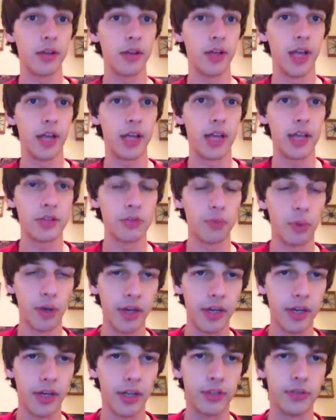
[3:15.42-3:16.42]
against one
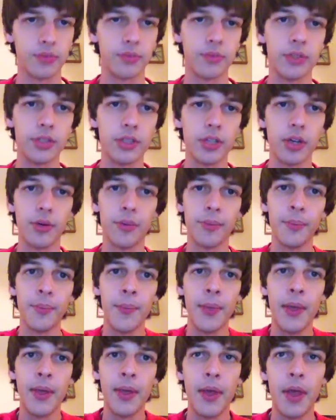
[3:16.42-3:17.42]
another. So
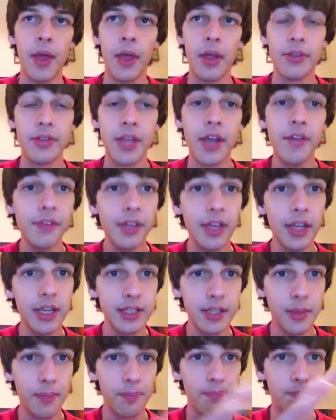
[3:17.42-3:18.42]
definitely it's
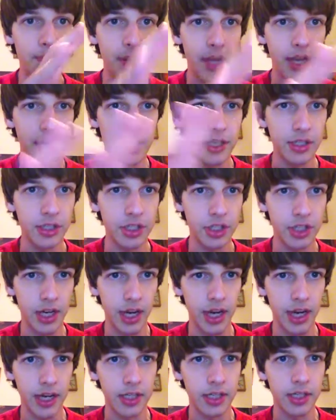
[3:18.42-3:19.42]
a big
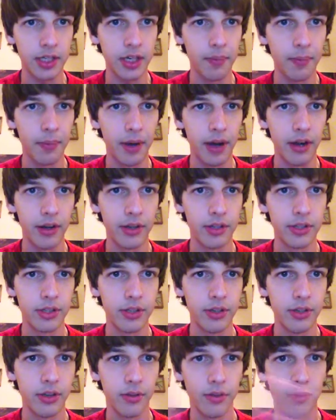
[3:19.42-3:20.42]
change compared
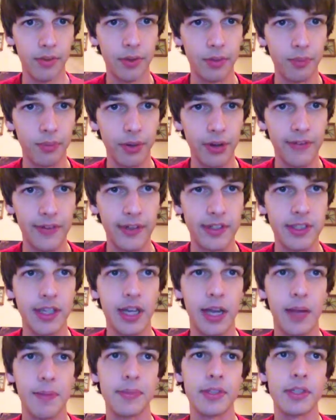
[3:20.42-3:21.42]
to previous
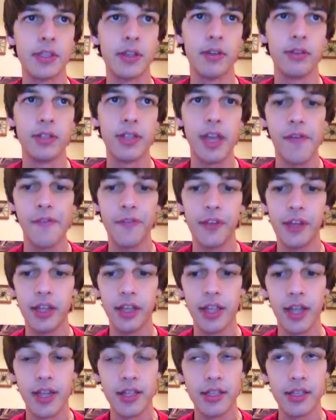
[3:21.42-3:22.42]
times. So definitely
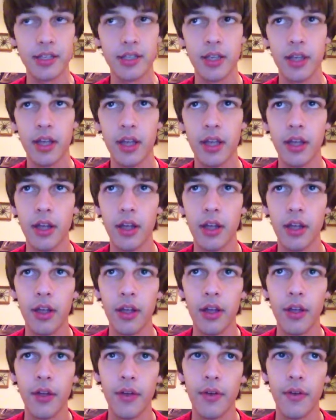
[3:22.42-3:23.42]
that's
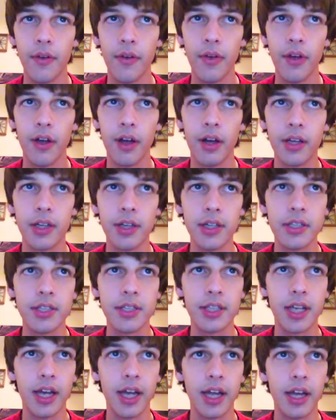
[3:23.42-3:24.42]
a good
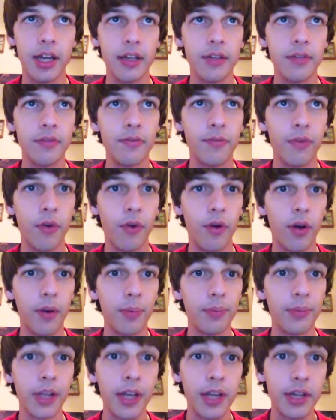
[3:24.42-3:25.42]
sign for
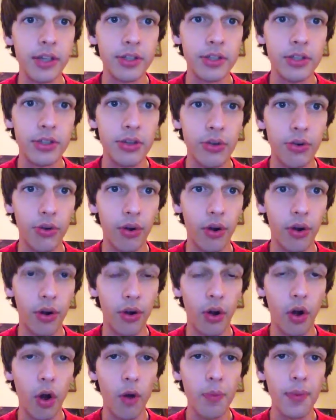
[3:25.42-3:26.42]
players who are
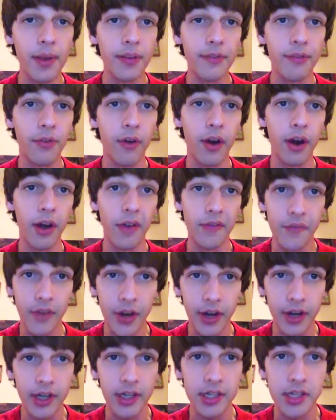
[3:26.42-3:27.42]
hoping for a
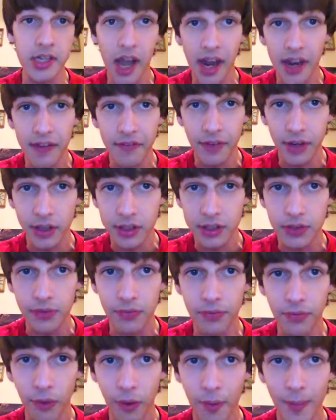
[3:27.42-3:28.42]
very diverse
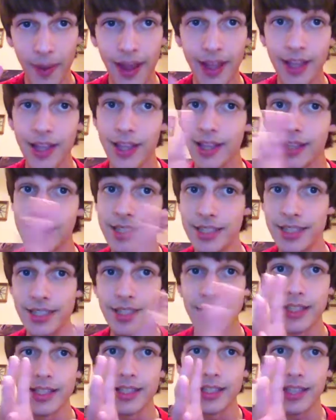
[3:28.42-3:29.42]
format. This
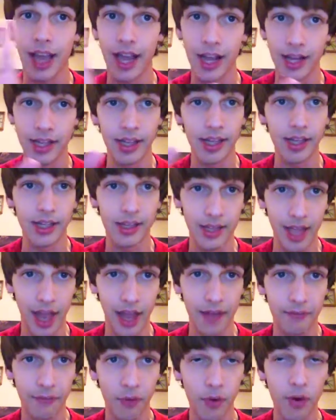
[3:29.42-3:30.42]
is kind of like
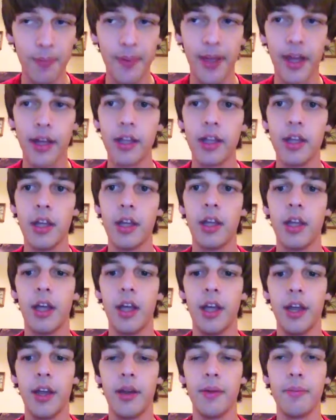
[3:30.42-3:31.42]
that format.
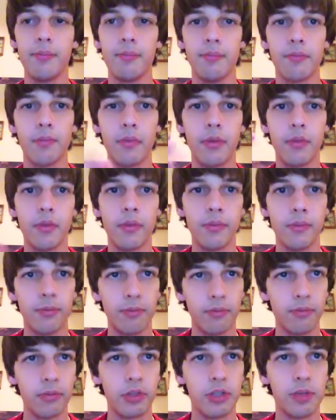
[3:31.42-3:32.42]
And
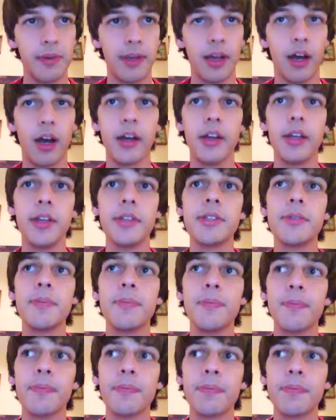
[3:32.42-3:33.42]
to be honest,
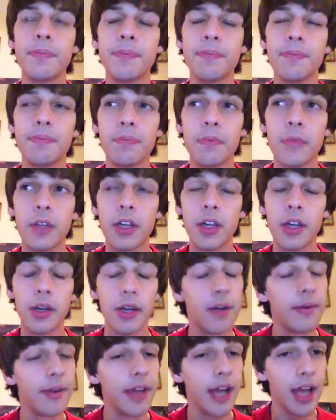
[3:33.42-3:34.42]

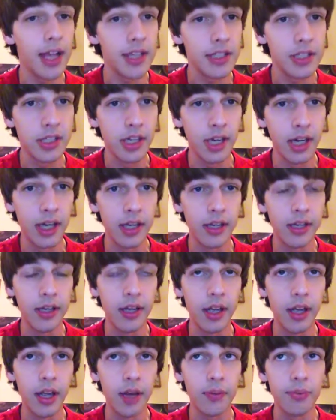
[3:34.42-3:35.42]
Konami has done
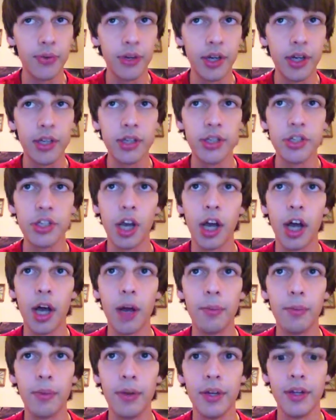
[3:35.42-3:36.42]
a pretty good
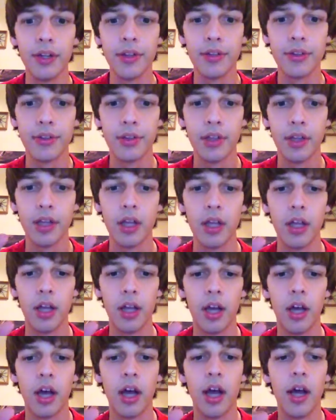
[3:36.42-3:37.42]
job with
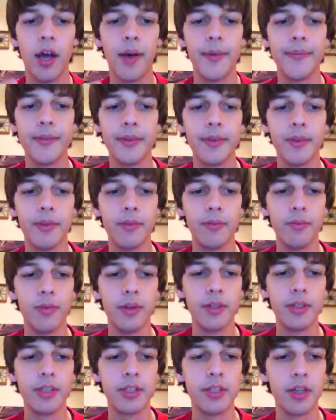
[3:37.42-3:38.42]

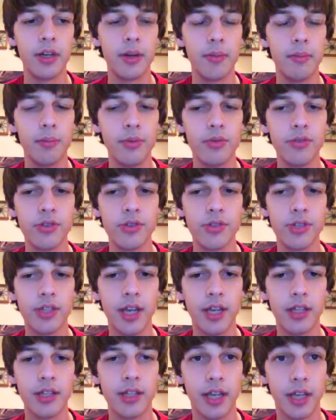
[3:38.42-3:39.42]
certain booster
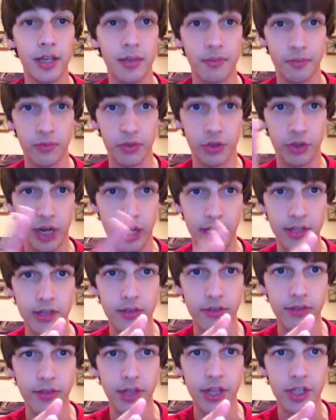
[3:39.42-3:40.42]
sets like Dragons
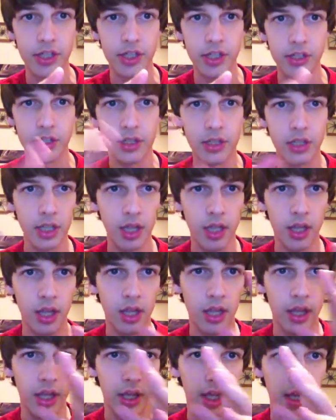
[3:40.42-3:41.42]
of Legends
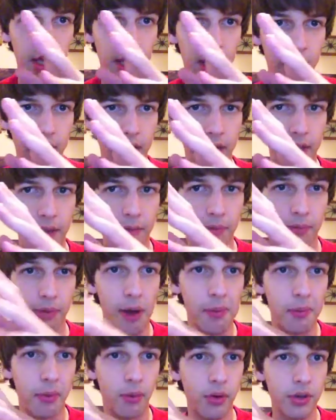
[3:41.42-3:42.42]
and
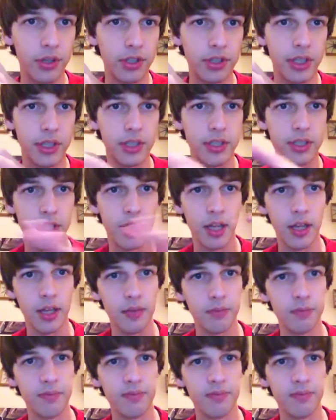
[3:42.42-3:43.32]
Primal Origins. Like,